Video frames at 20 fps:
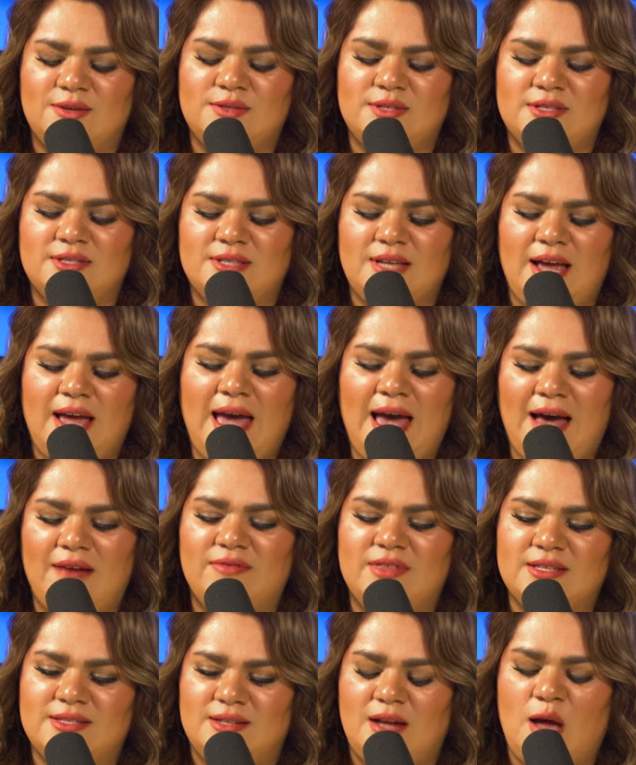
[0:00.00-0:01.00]
you since I have
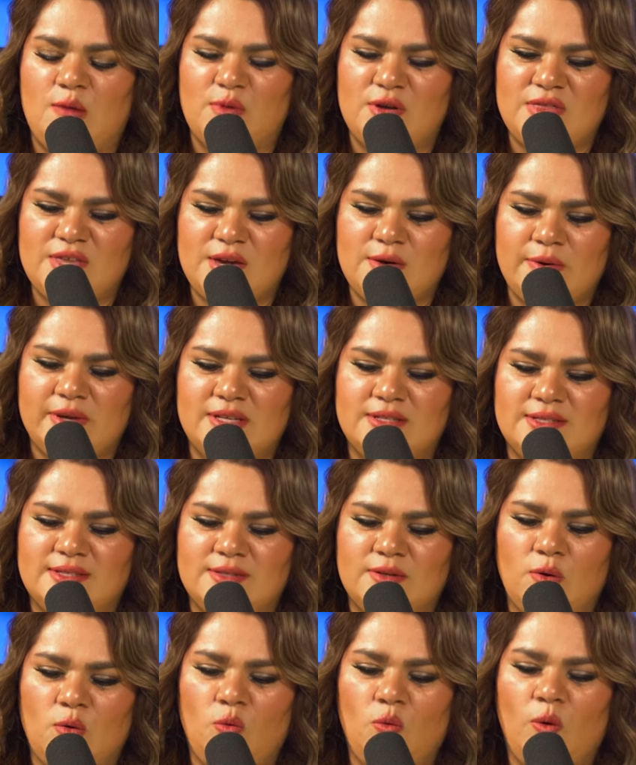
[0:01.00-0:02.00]
this time with you
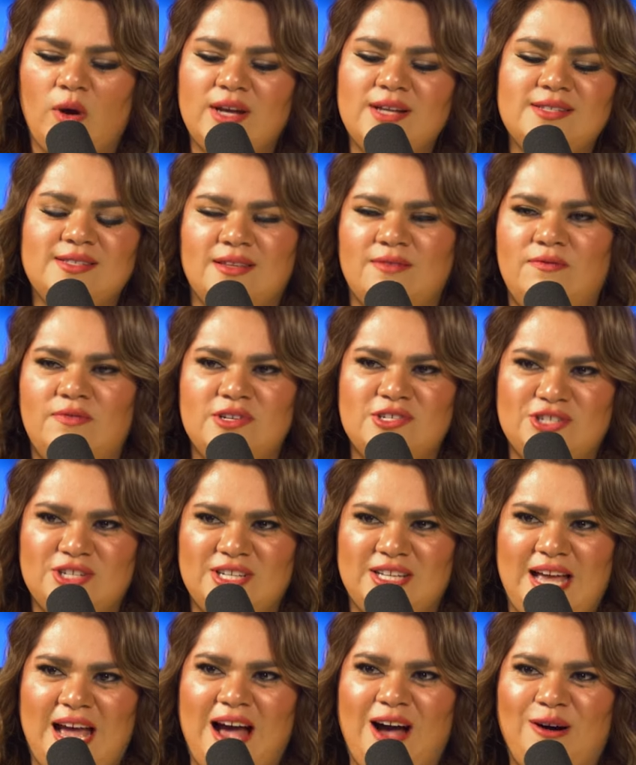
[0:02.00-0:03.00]
is, what is the
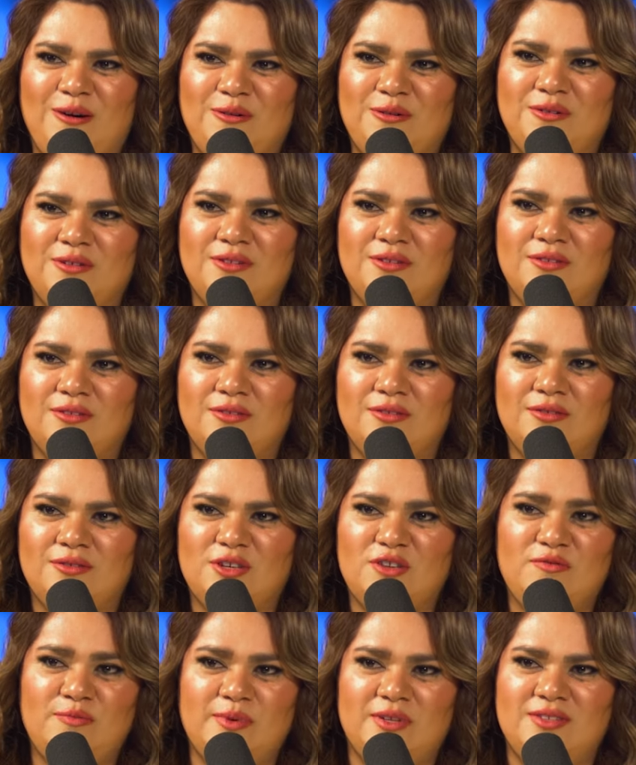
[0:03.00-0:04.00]
vision now?
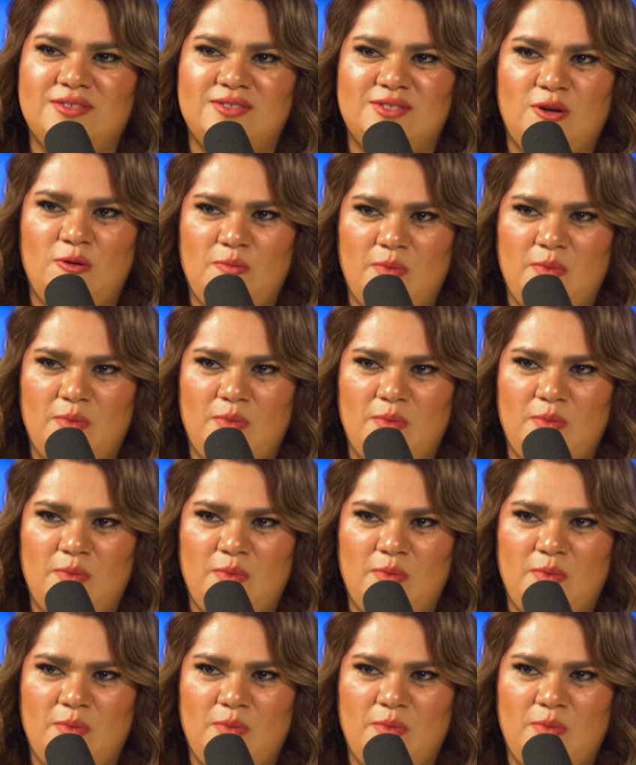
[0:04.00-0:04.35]
You've built so